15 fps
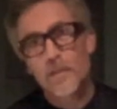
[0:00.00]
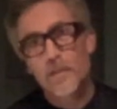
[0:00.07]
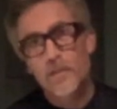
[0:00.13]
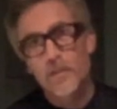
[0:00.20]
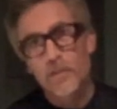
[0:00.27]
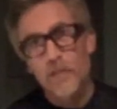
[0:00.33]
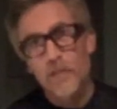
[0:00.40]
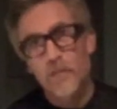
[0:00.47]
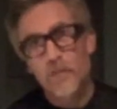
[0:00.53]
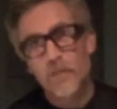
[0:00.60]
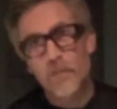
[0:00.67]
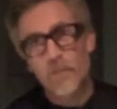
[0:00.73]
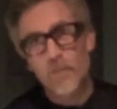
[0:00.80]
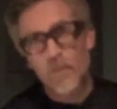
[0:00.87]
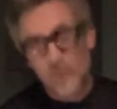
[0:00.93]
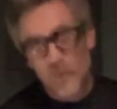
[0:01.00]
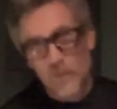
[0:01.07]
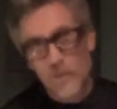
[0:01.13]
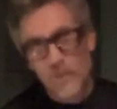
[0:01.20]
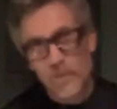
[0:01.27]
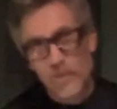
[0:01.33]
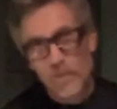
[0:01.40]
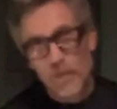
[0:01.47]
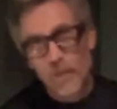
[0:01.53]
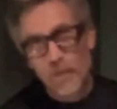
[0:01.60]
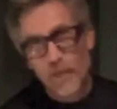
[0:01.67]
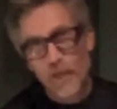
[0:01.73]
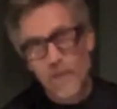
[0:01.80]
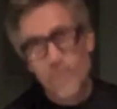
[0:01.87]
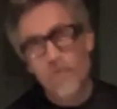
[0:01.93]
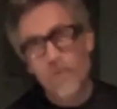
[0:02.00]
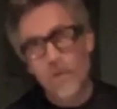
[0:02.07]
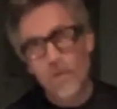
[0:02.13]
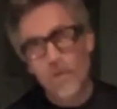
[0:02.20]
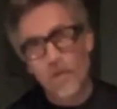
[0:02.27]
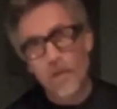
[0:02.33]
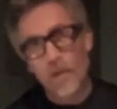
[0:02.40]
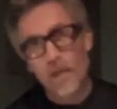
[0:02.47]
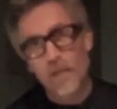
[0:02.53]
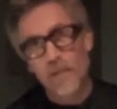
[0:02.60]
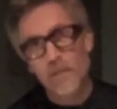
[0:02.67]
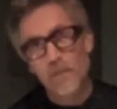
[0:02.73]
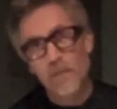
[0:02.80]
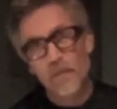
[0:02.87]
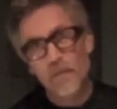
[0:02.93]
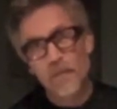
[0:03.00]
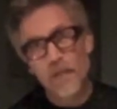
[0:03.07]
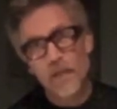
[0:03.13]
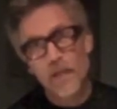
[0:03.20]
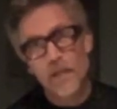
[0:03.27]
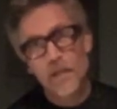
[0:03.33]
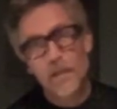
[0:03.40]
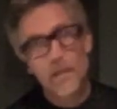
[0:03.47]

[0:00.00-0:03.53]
So like Three Words is about that, Far Away is about that.